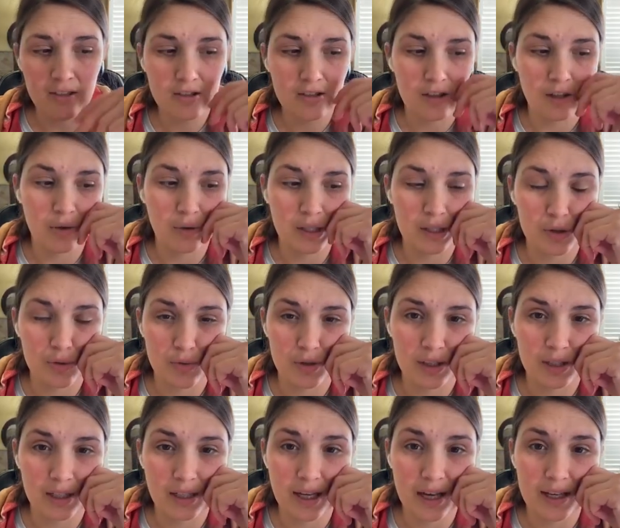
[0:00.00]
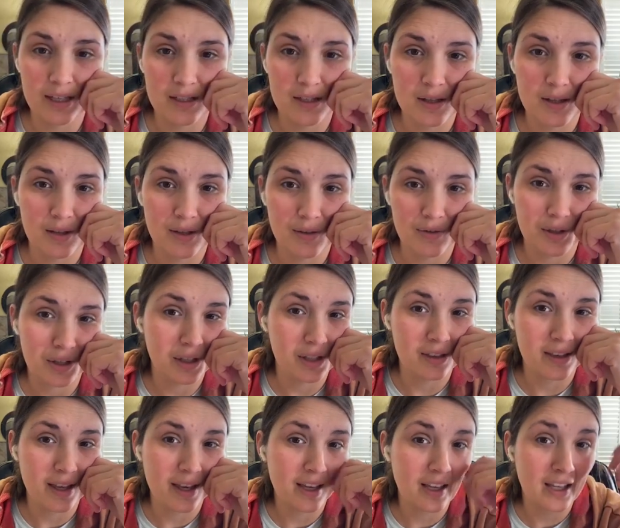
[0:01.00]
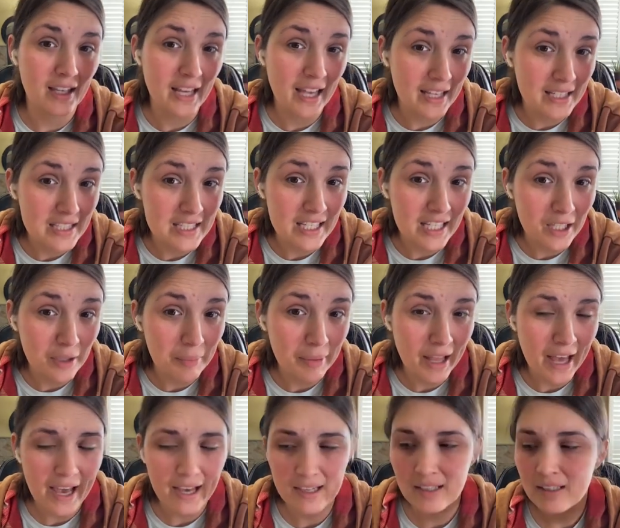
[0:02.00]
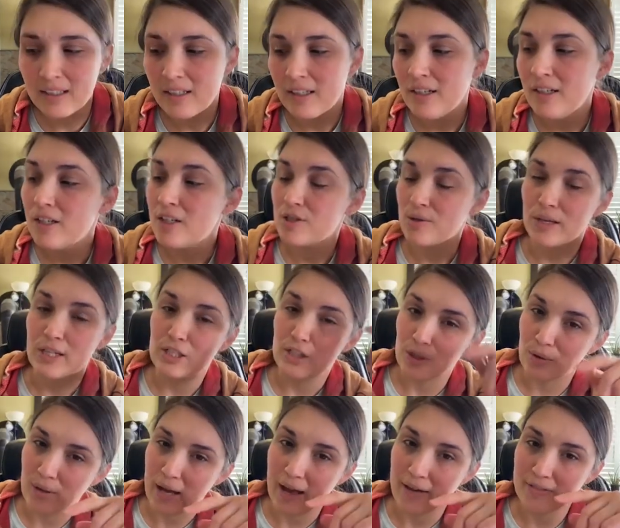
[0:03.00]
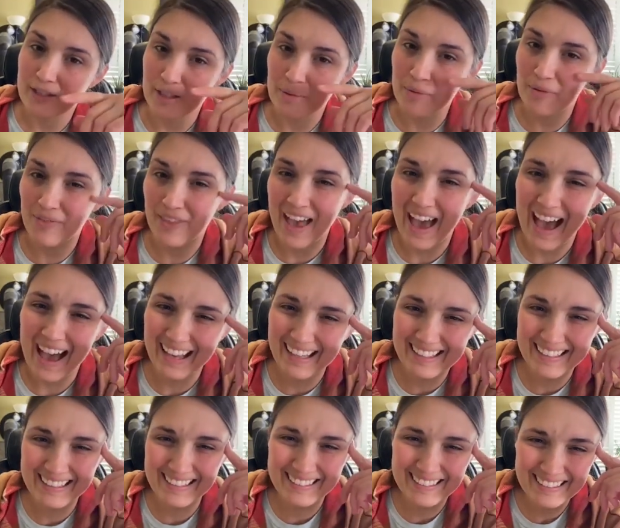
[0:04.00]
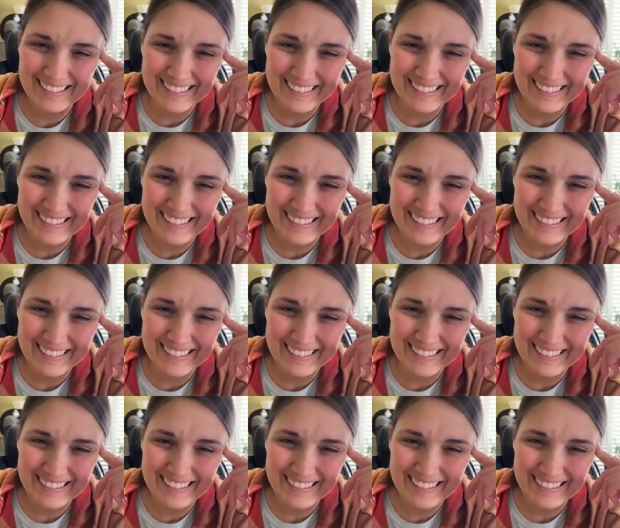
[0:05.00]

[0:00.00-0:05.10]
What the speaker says: So it's really nice if you need like an antique black. So I do have some of that.